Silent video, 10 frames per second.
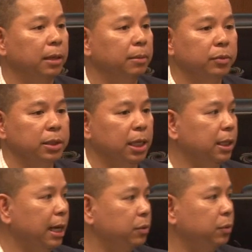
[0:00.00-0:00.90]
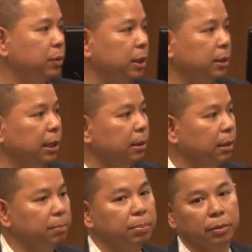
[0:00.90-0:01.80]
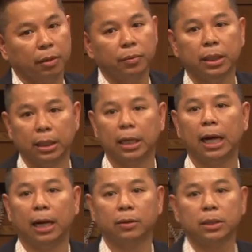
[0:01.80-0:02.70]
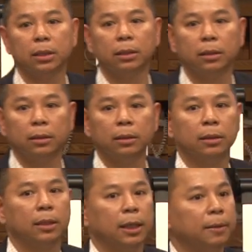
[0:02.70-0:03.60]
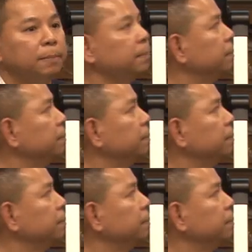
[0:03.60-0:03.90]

them, it was not an outsourcing. They, they built everything in-house, okay?